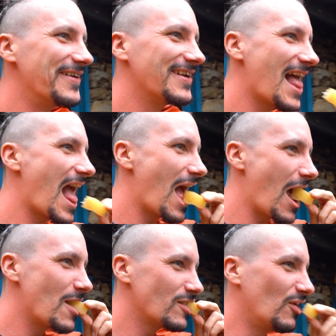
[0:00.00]

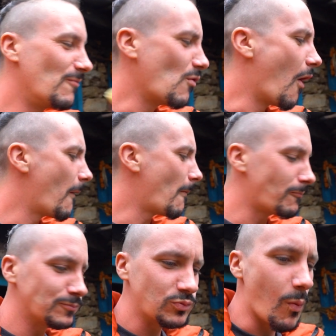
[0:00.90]
I have never seen
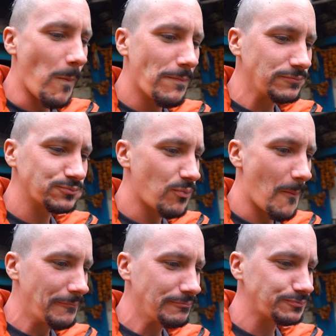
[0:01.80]
it. No?
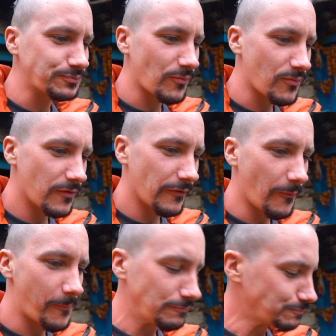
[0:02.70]
No.
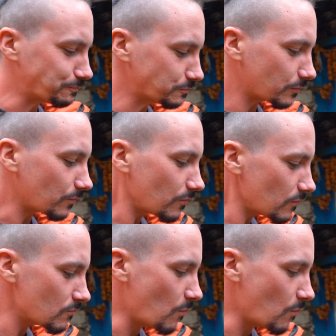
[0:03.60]
Never.